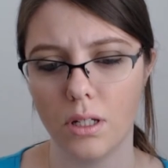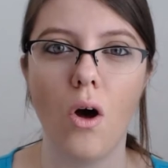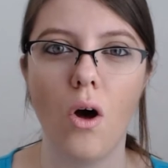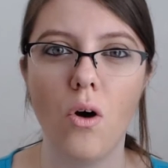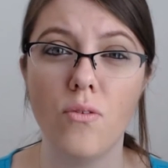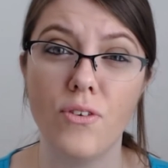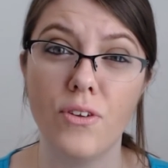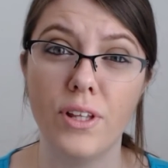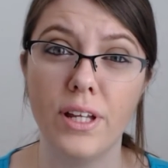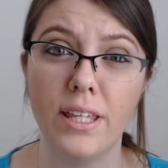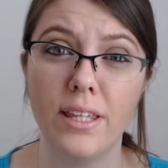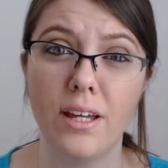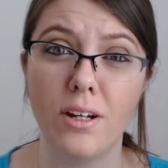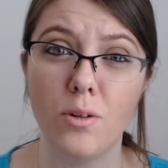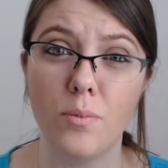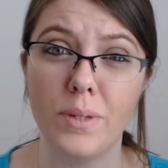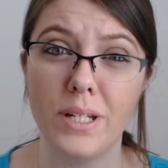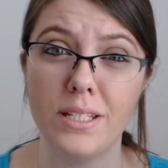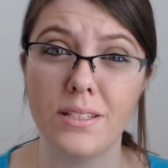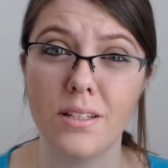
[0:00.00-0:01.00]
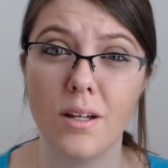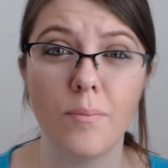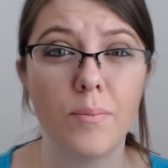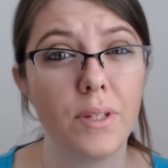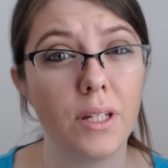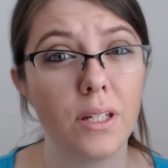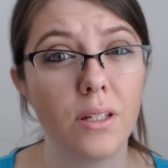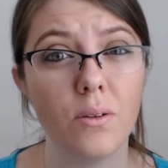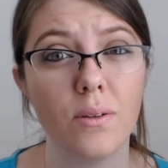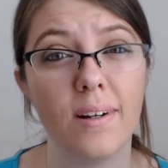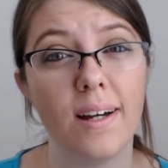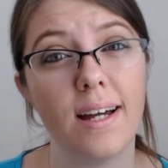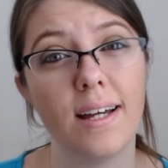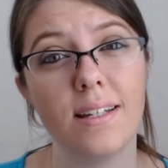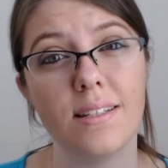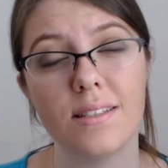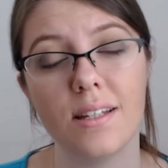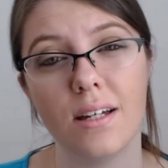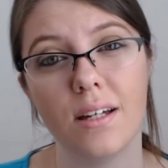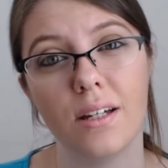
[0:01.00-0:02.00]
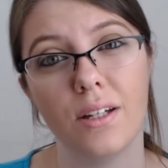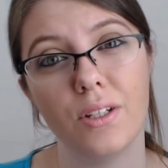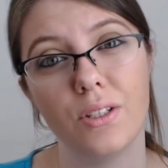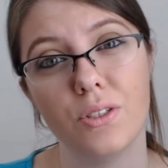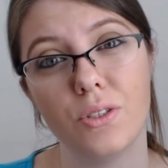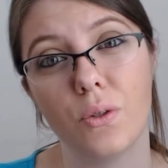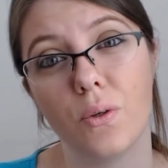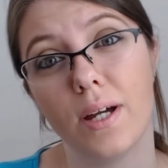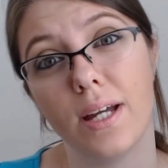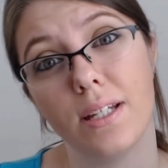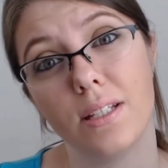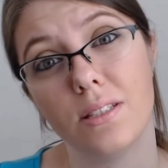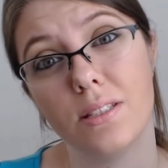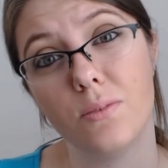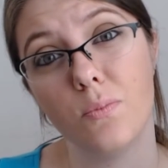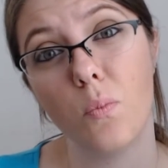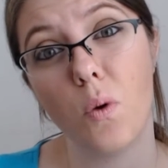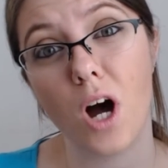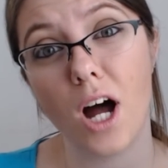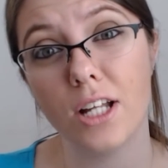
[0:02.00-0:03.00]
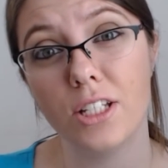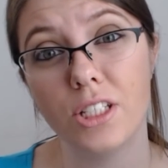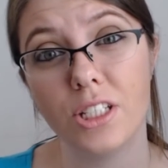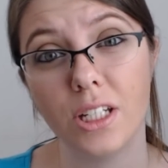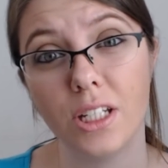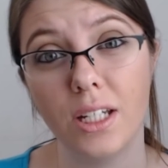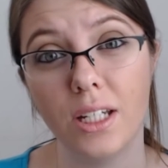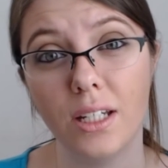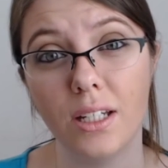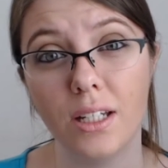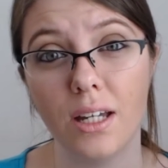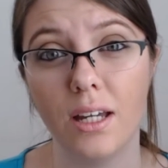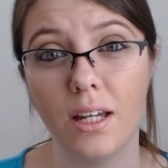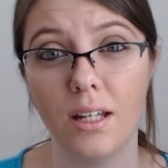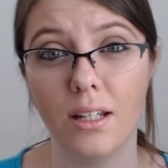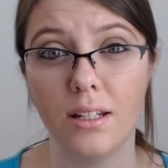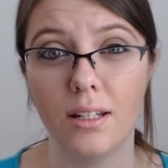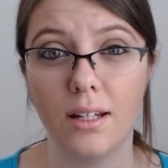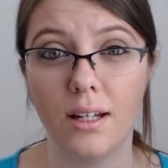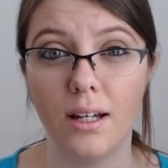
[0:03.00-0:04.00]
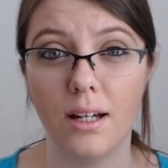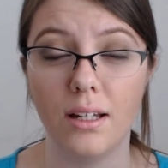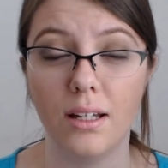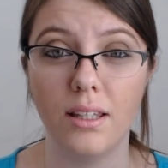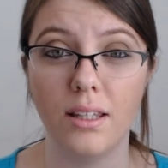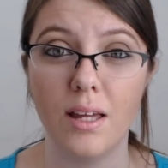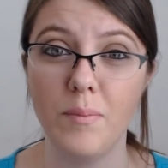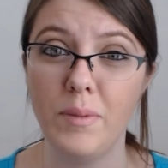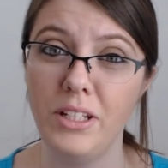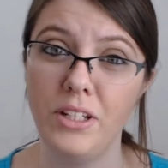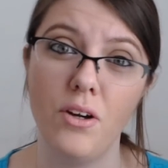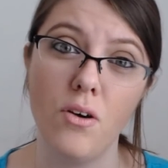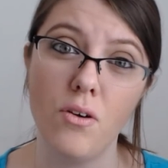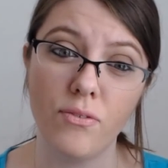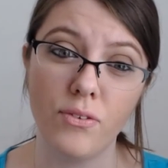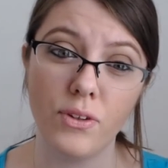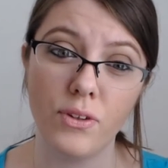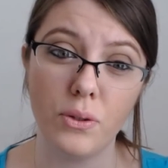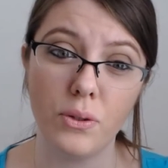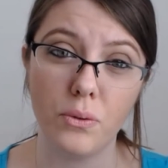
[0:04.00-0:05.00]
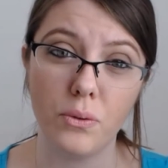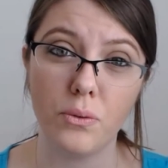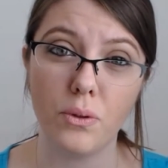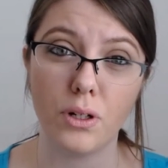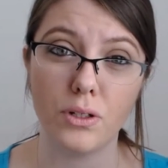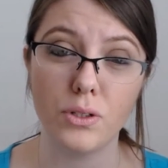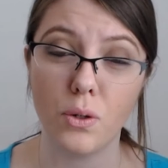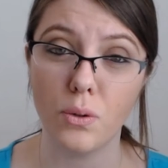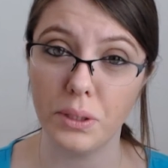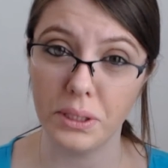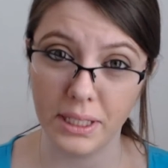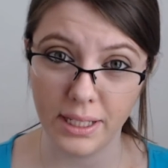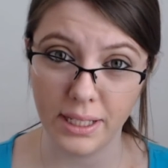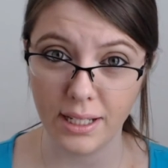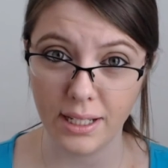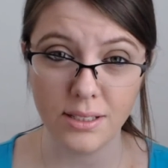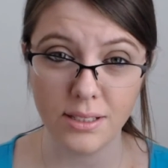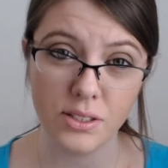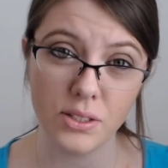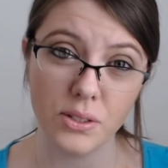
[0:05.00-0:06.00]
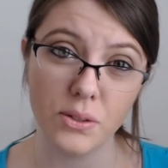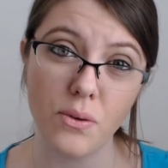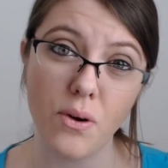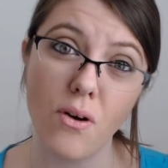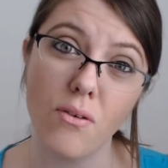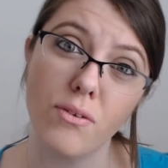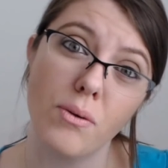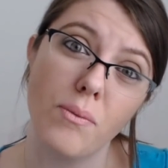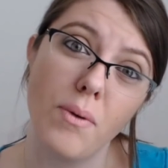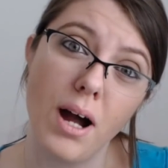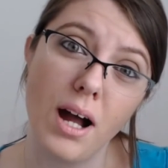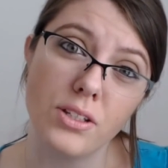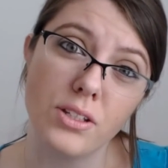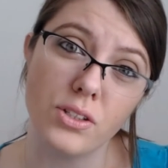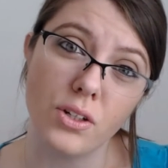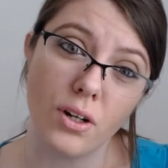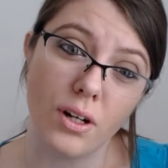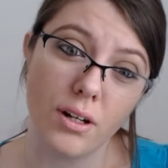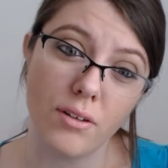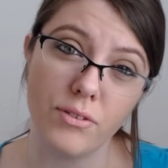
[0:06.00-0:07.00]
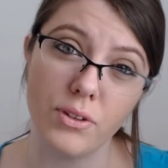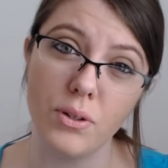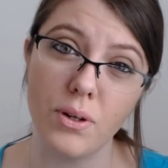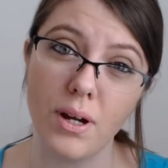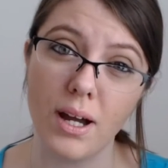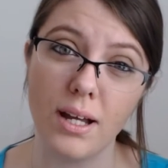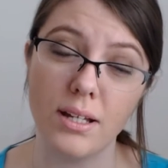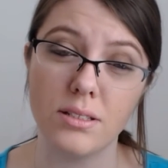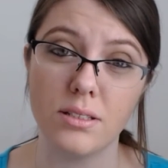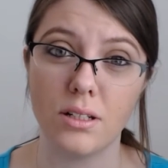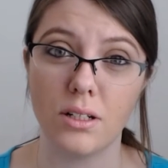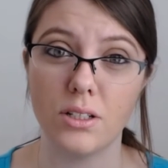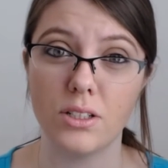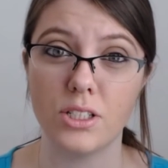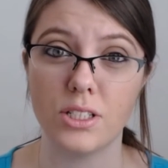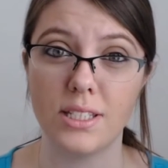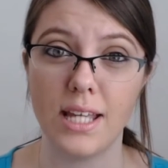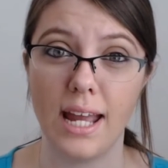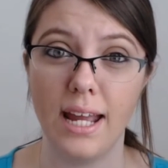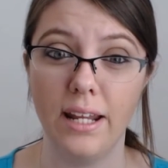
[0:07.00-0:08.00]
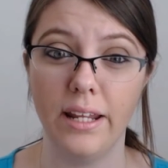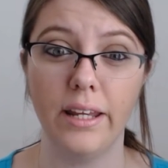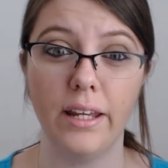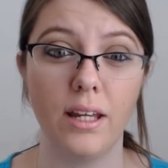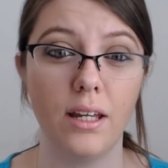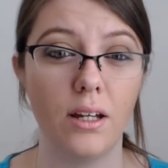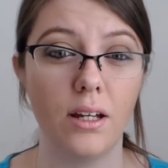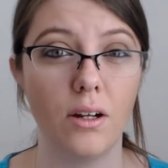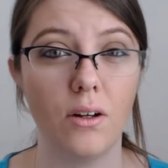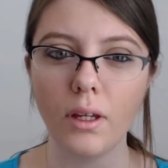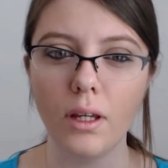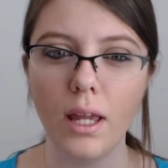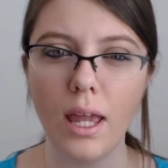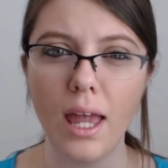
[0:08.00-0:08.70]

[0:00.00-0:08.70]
Hopefully that'll be something you guys enjoy watching, and let me know if you are totally into Overwatch or if you guys are just hating it.